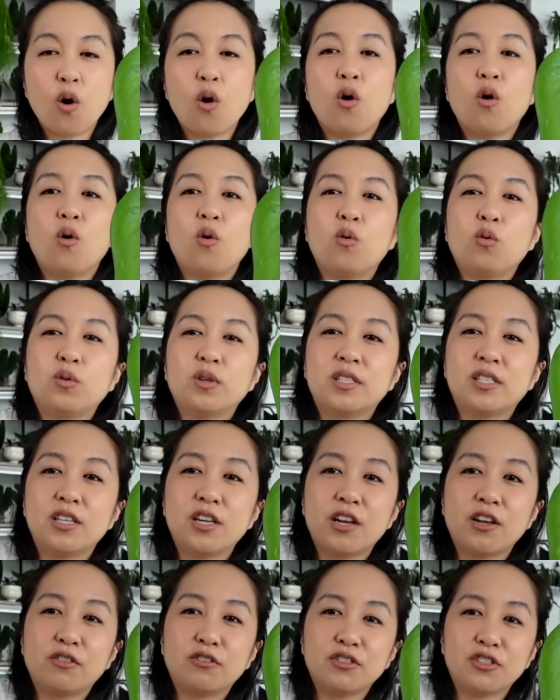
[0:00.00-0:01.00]
Oh, his
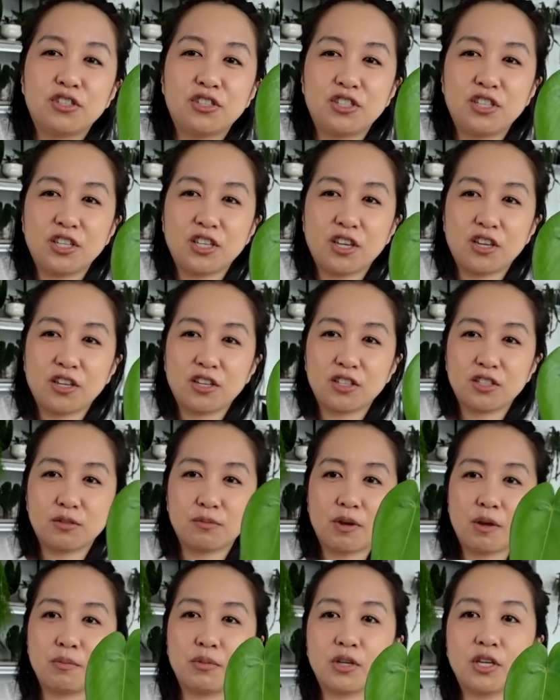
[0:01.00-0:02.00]
nail is digging into
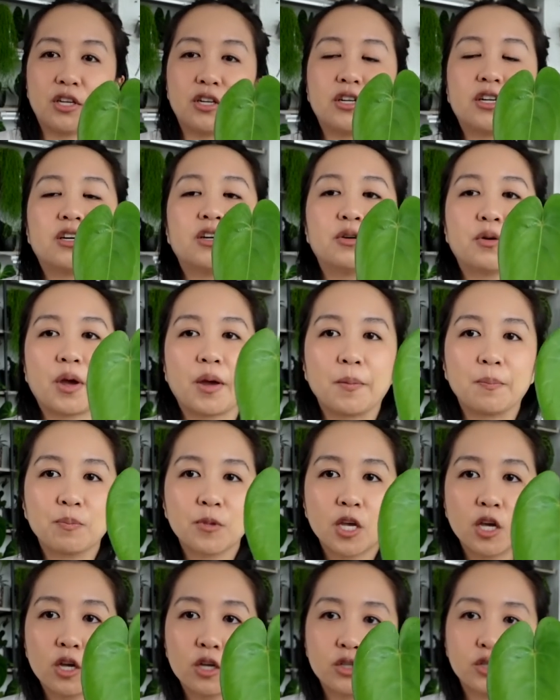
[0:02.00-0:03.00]
my baginda. Okay,
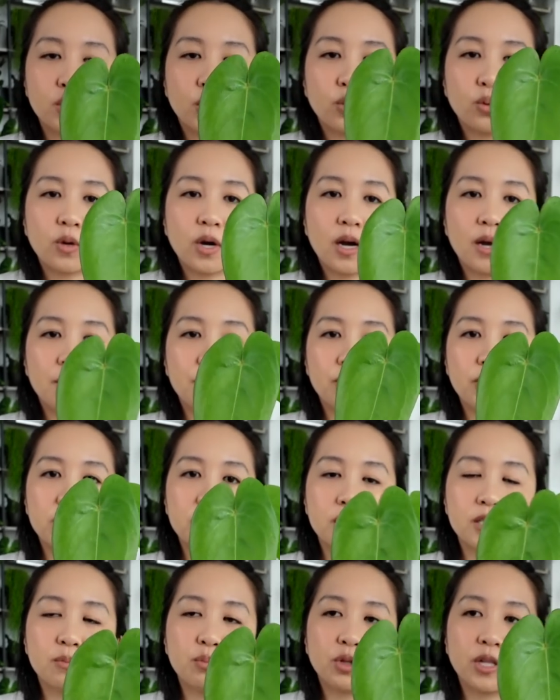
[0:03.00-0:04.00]
so this
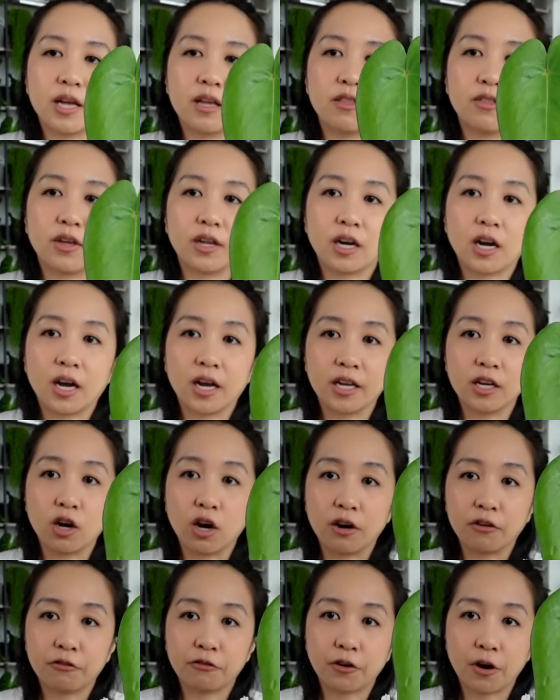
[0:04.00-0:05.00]
is a plant that I
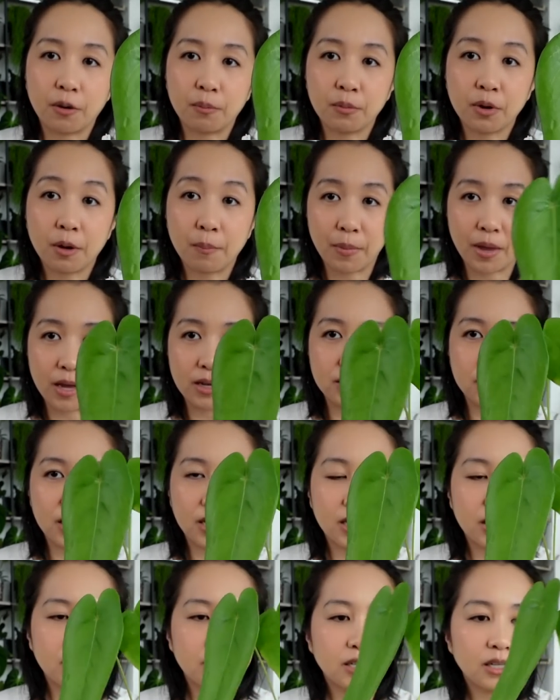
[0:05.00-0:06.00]
got from
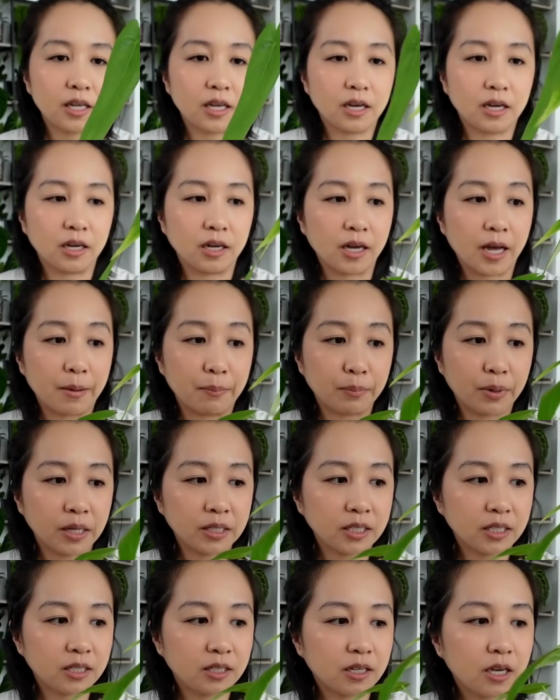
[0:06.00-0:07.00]
Amanda at
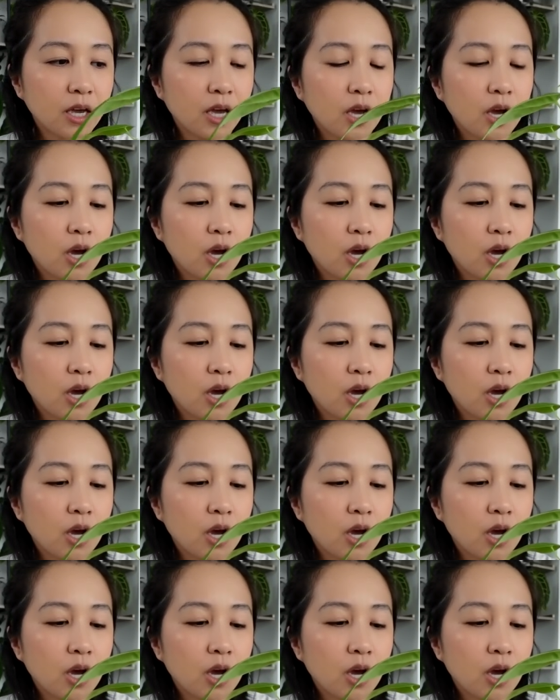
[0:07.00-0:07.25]
Bunny.